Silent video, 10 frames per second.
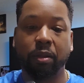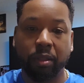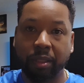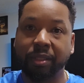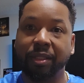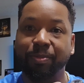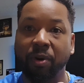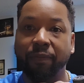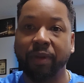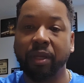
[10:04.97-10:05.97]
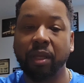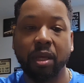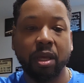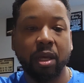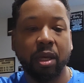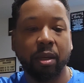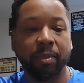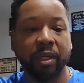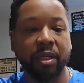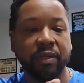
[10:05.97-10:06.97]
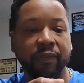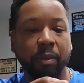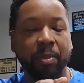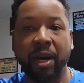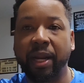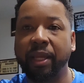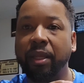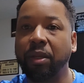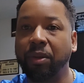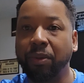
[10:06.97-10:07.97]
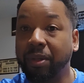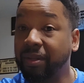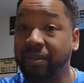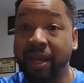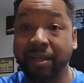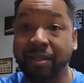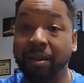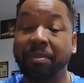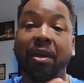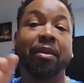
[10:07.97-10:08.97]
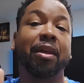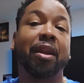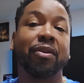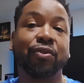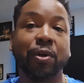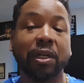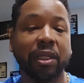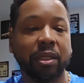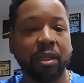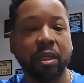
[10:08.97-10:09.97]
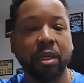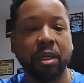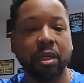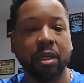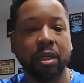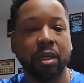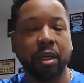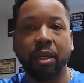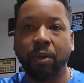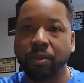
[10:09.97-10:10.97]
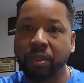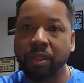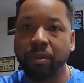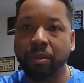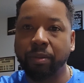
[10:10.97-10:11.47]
This is perfect. Because if you pot it and you do the exact same thing that I instructed, it holds a 0.